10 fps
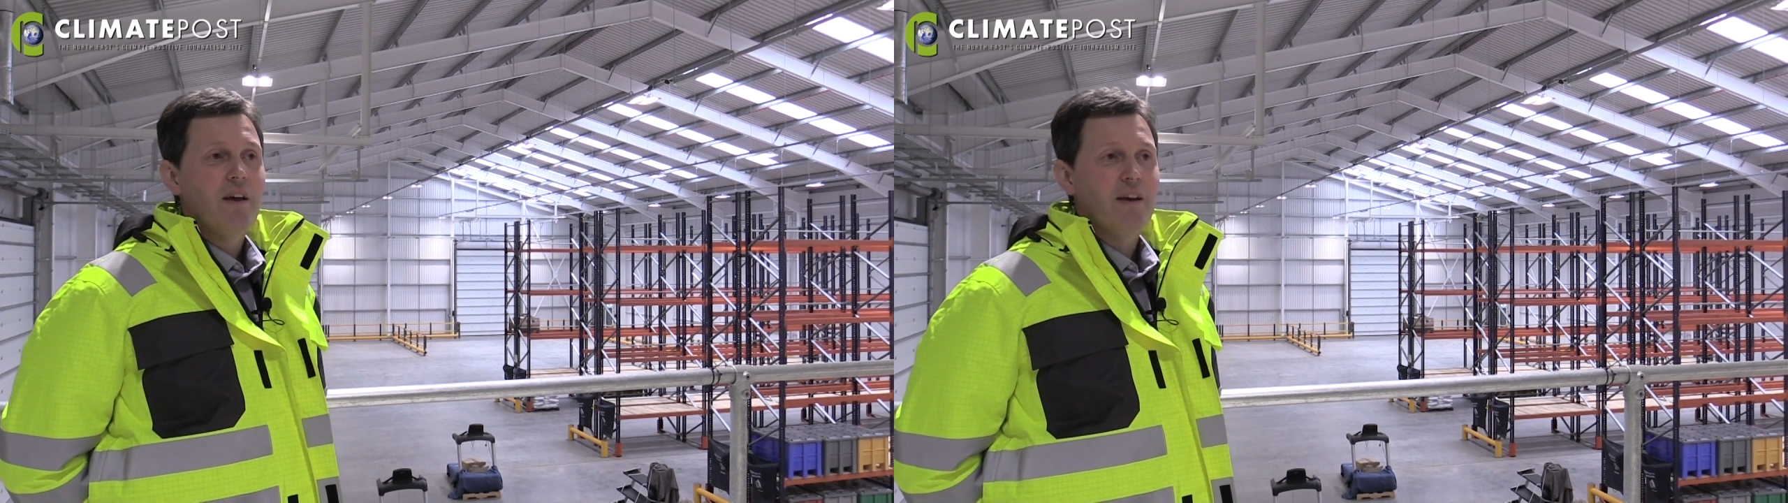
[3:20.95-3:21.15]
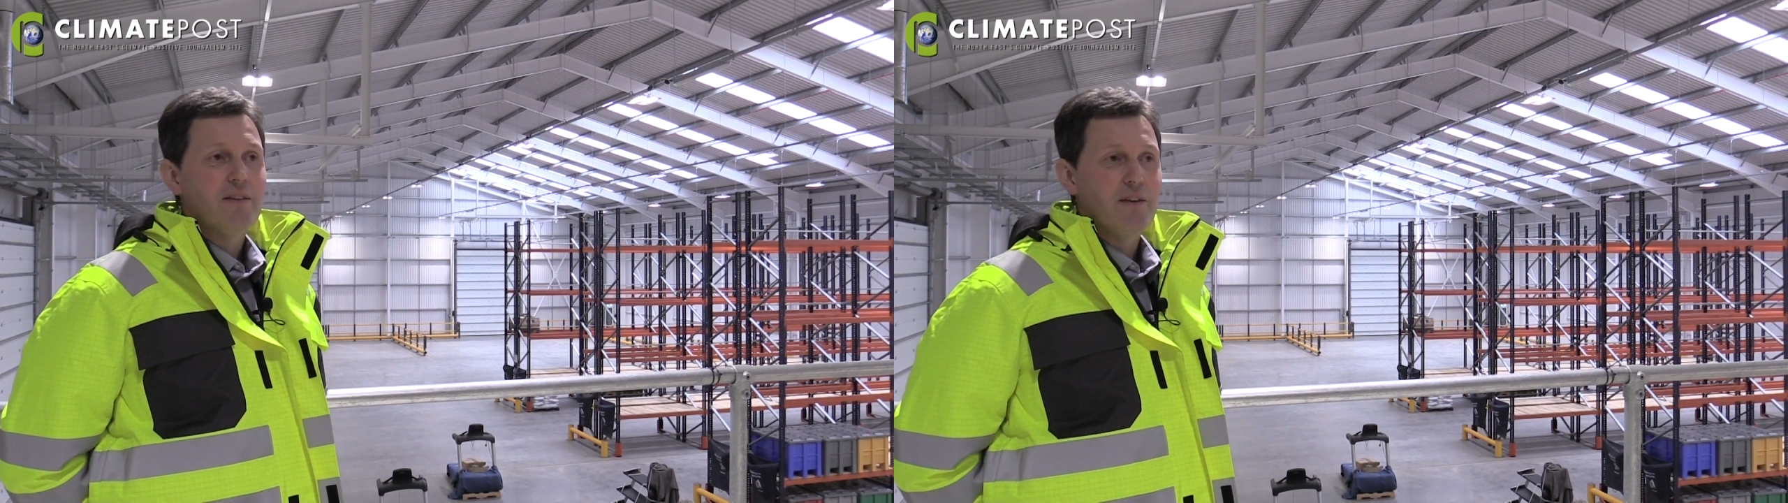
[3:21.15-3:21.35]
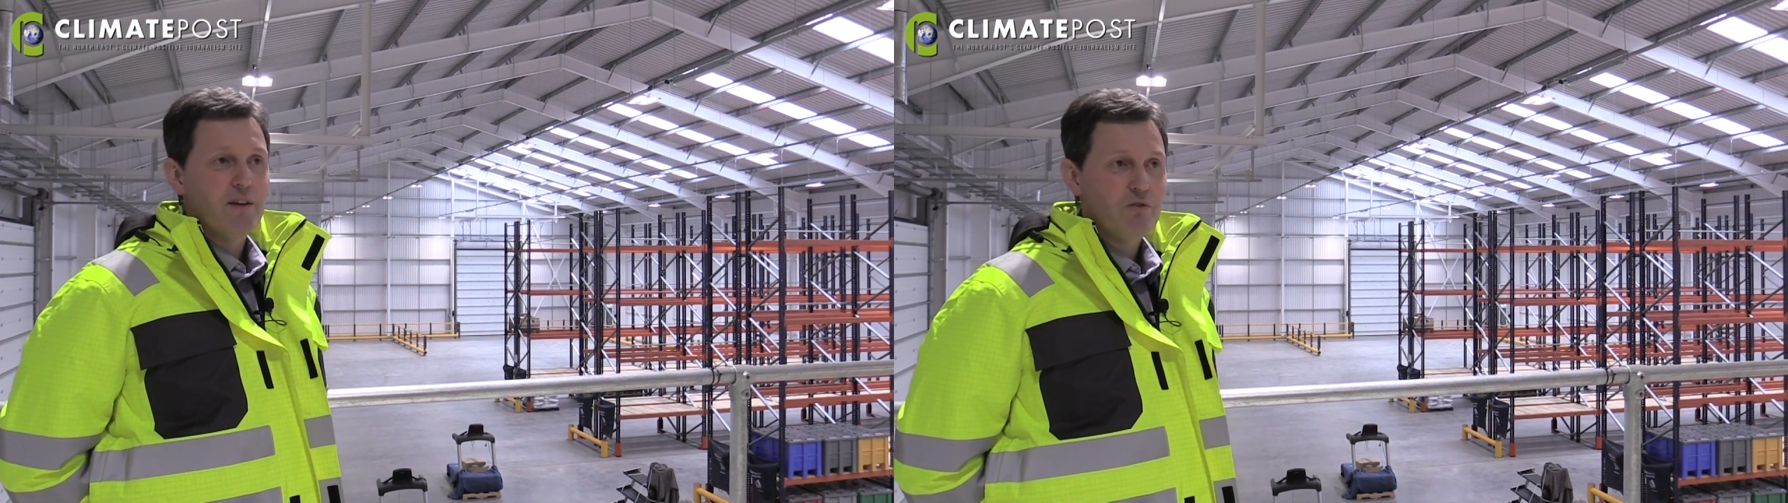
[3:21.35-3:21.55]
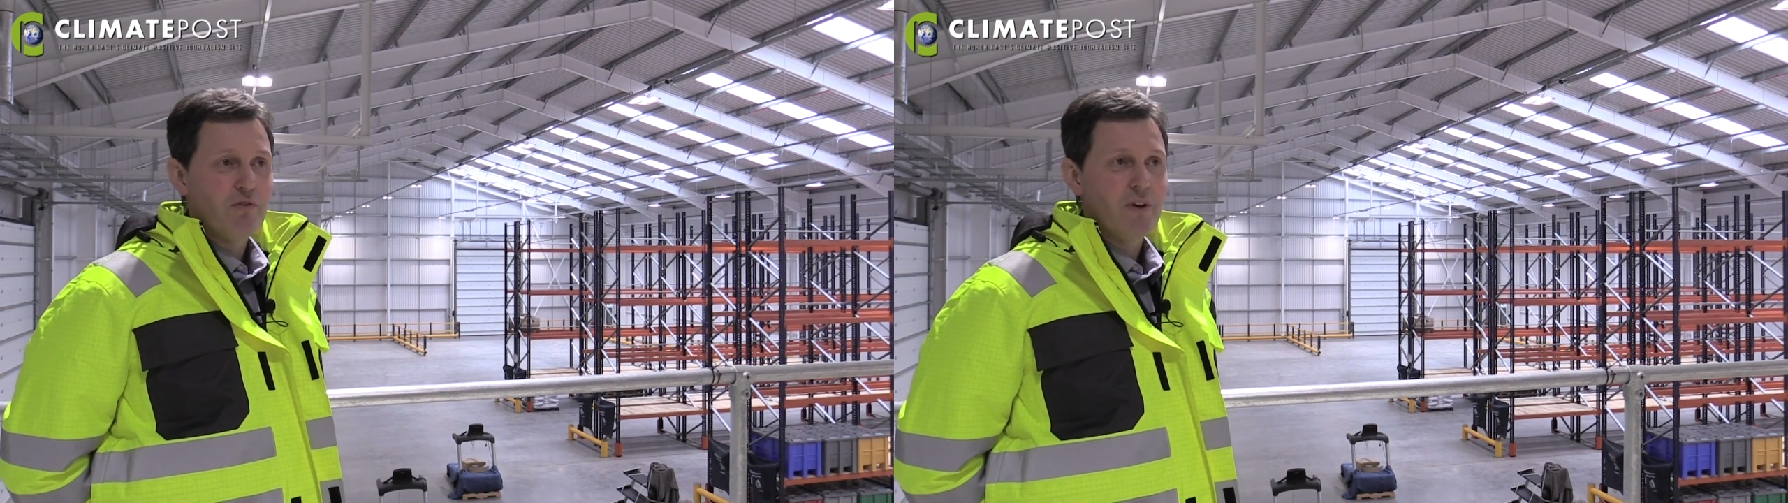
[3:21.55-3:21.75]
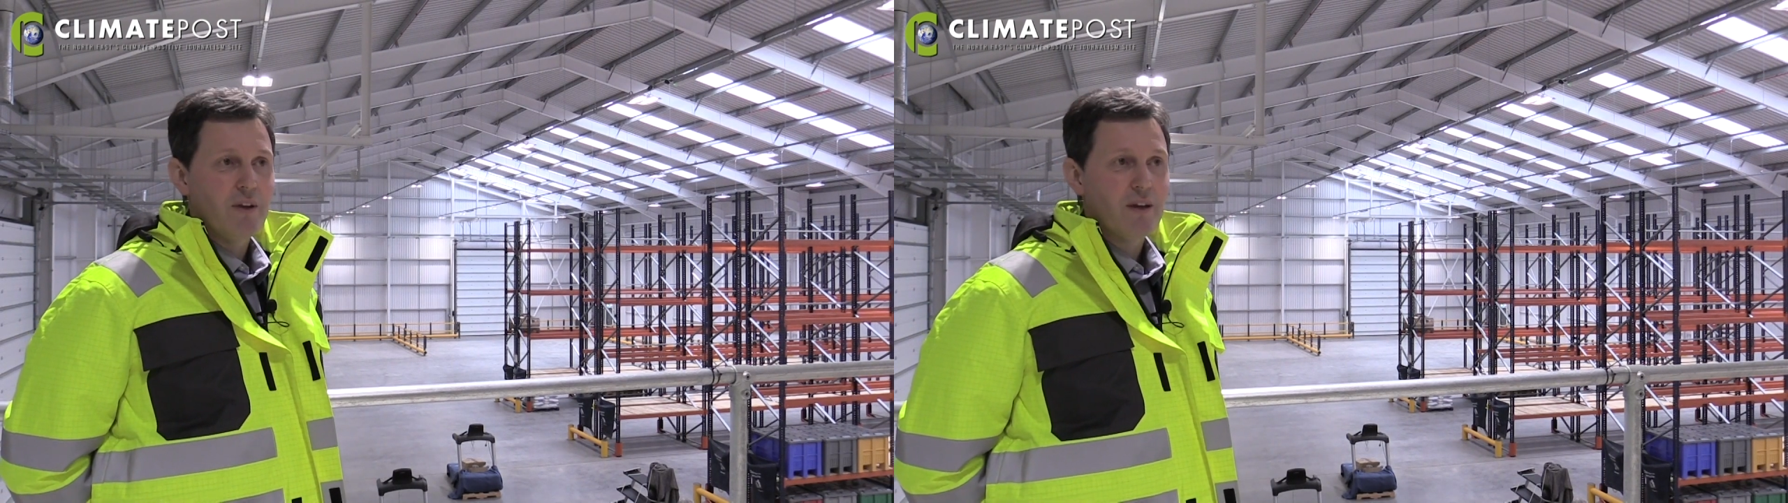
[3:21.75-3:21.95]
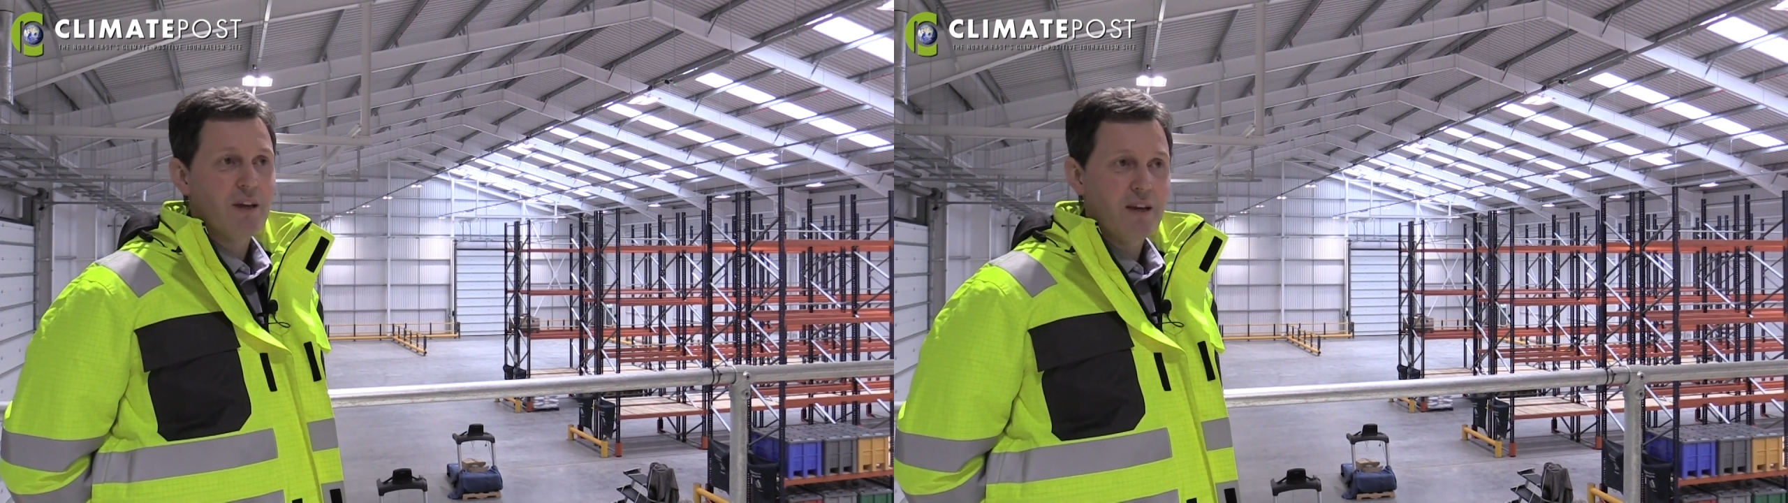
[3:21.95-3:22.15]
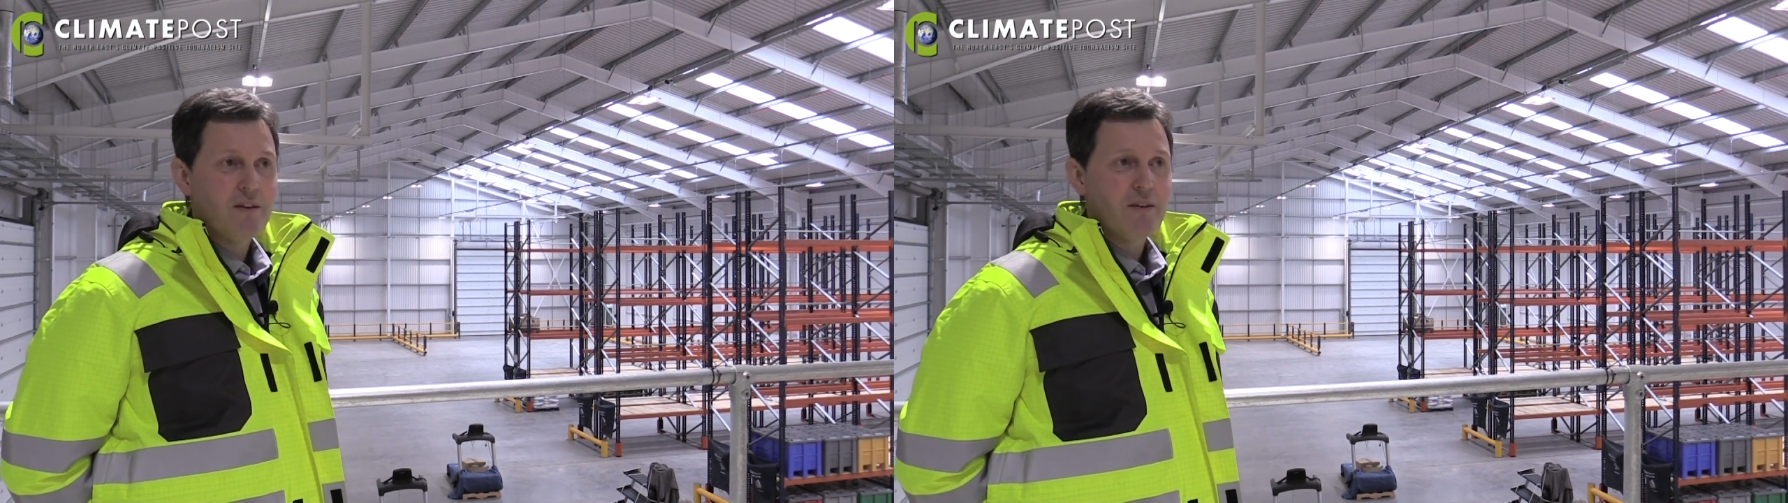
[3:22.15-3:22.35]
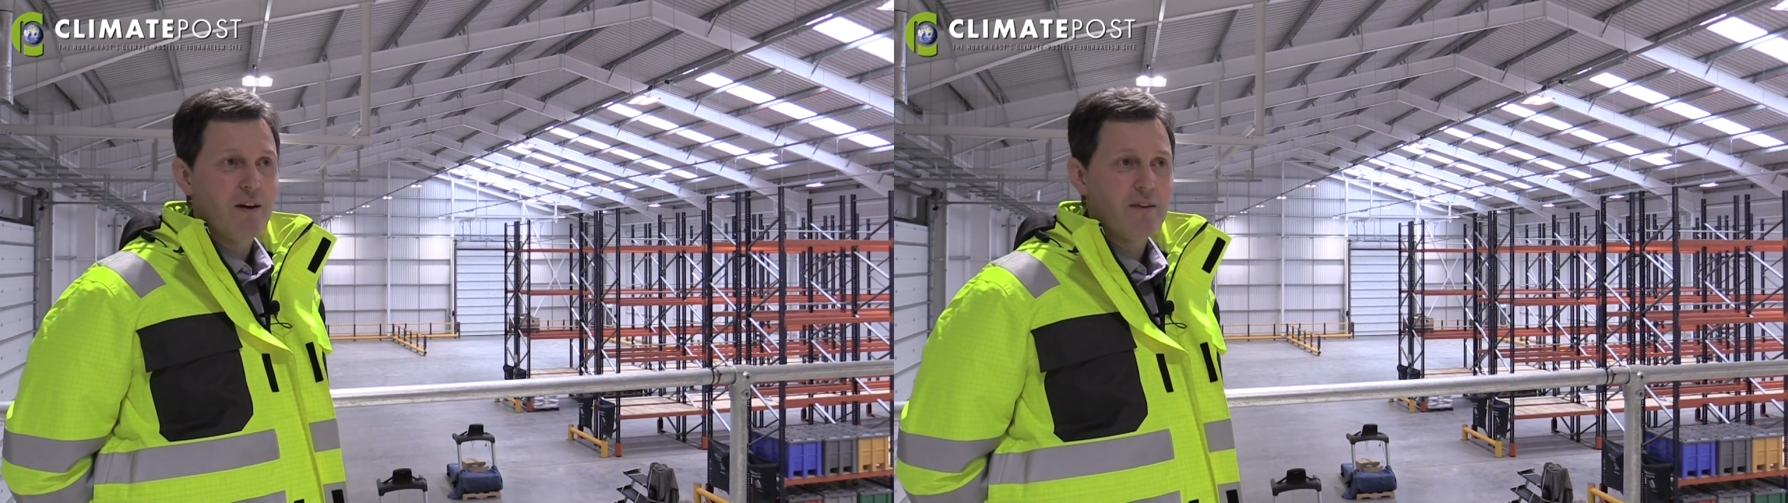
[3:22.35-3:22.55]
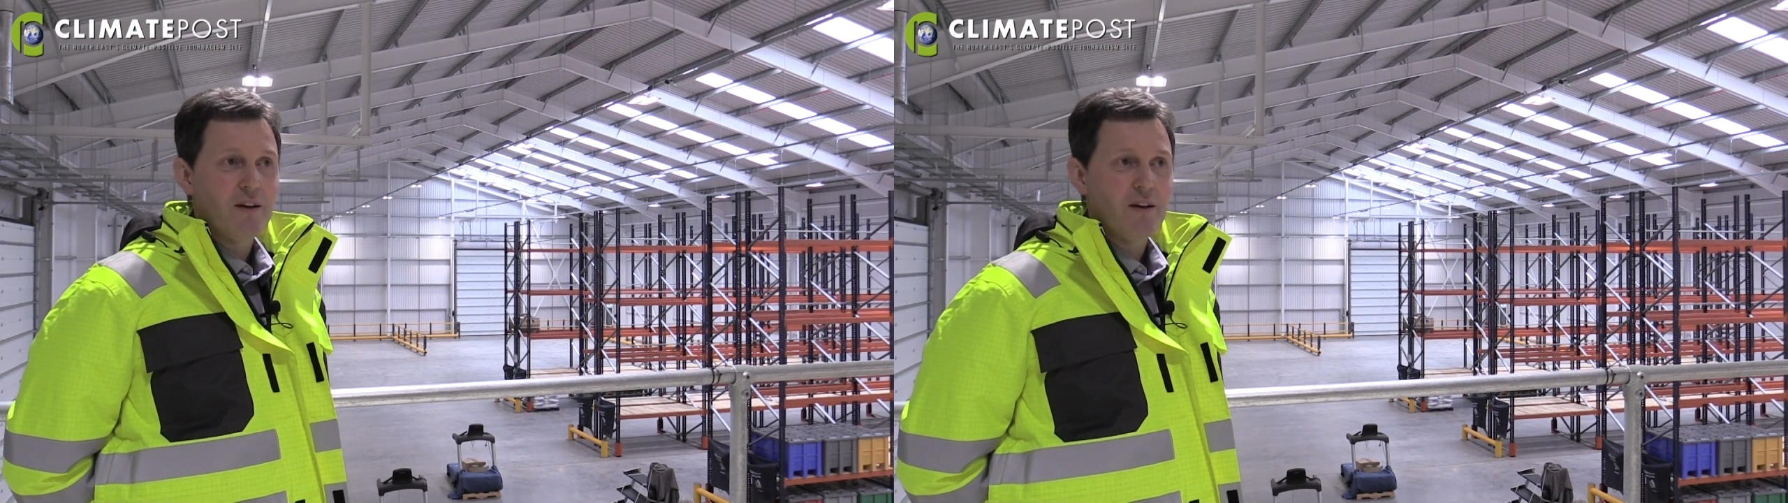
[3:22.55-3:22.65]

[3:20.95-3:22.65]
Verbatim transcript: is literally a quayside